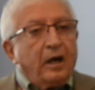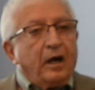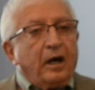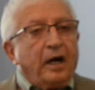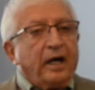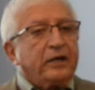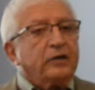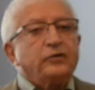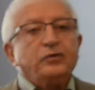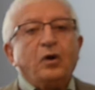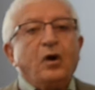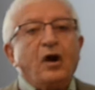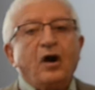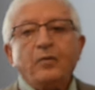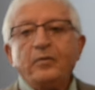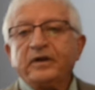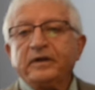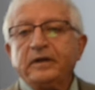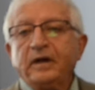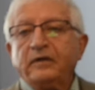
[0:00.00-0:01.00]
I don't know
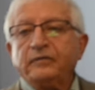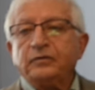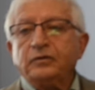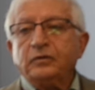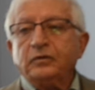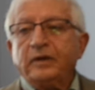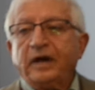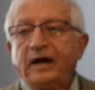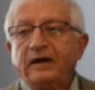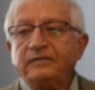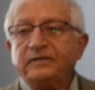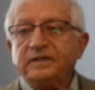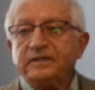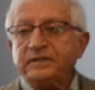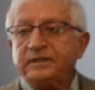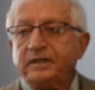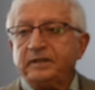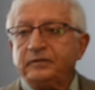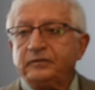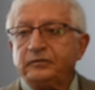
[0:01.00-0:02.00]
how many of you have
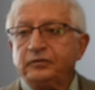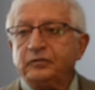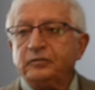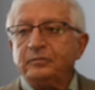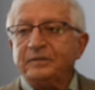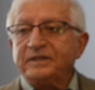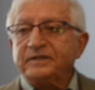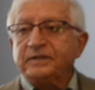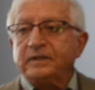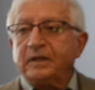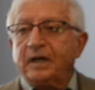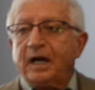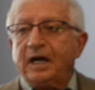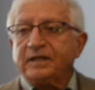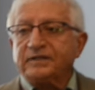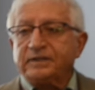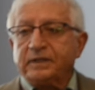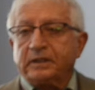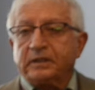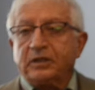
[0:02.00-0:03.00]
listened to Mr.
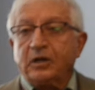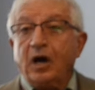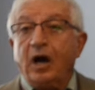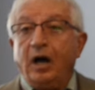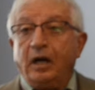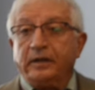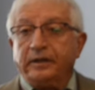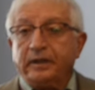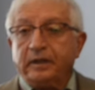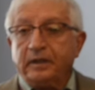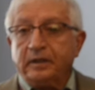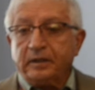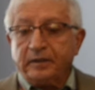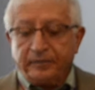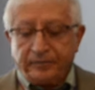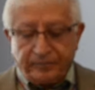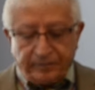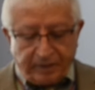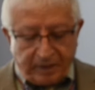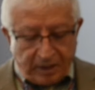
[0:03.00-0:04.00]
Azar Khan.
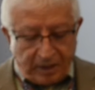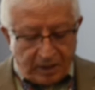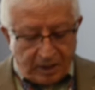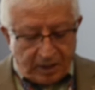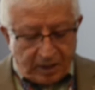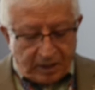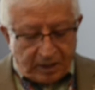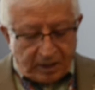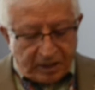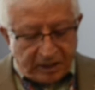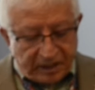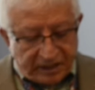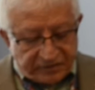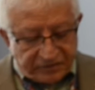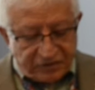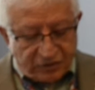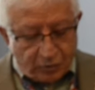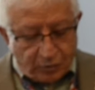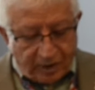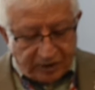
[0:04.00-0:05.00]
He
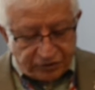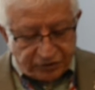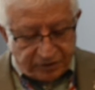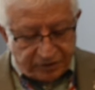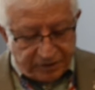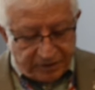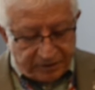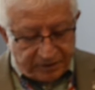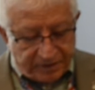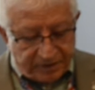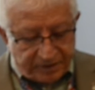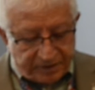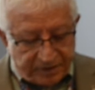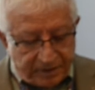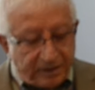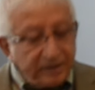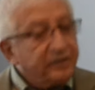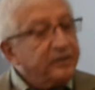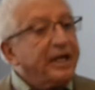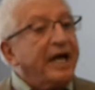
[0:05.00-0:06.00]
lives in Washington, D.C.,
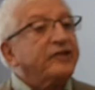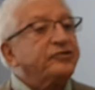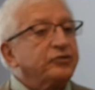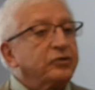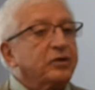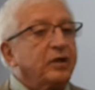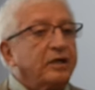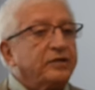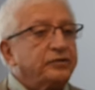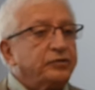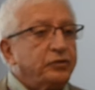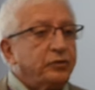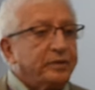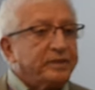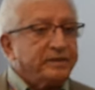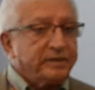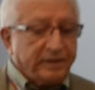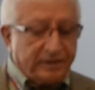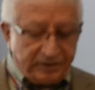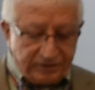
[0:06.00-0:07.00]
naturalized
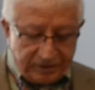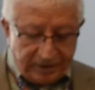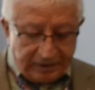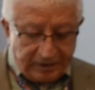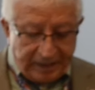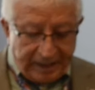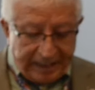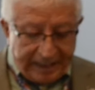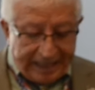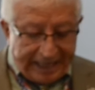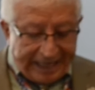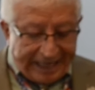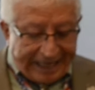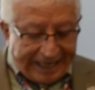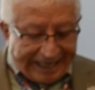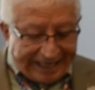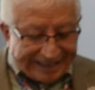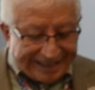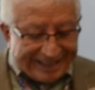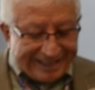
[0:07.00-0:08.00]
U.S. citizen,
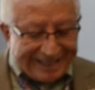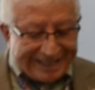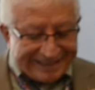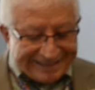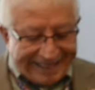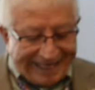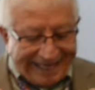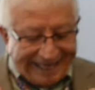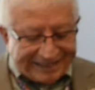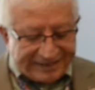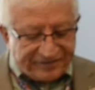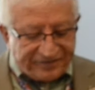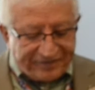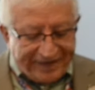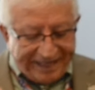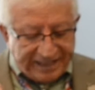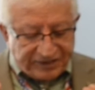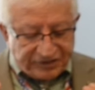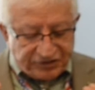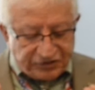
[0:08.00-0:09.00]
and he has
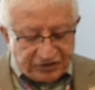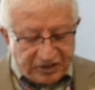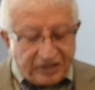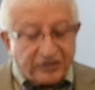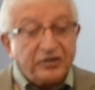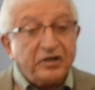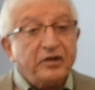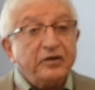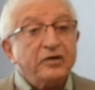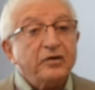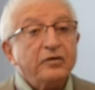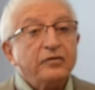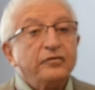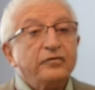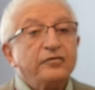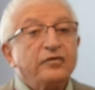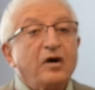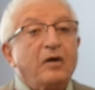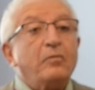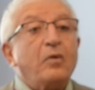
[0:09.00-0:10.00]
advanced degree
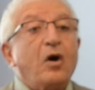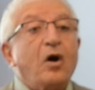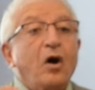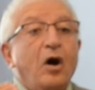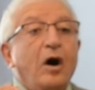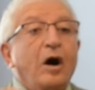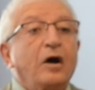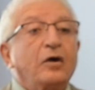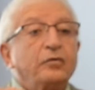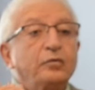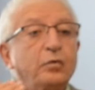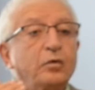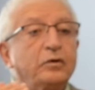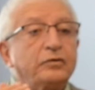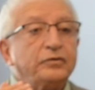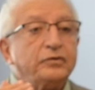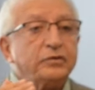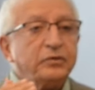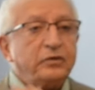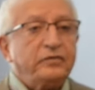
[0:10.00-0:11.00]
from
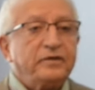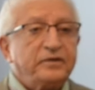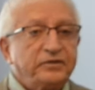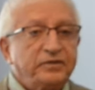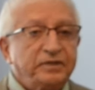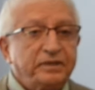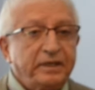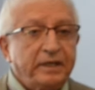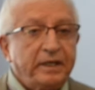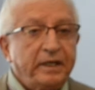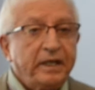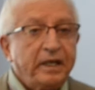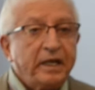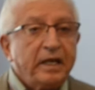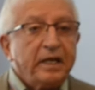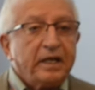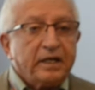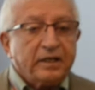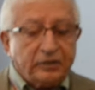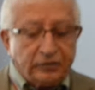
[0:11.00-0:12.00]
Harvard University
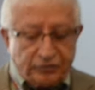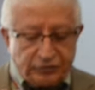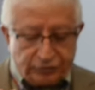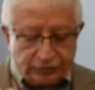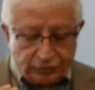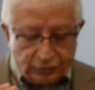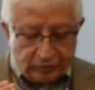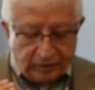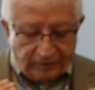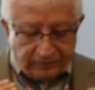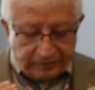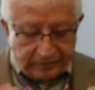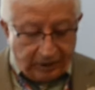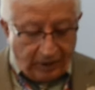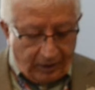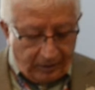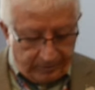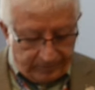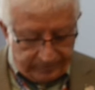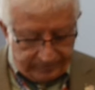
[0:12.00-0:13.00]
in the School of
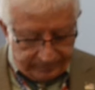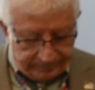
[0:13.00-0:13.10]
Law.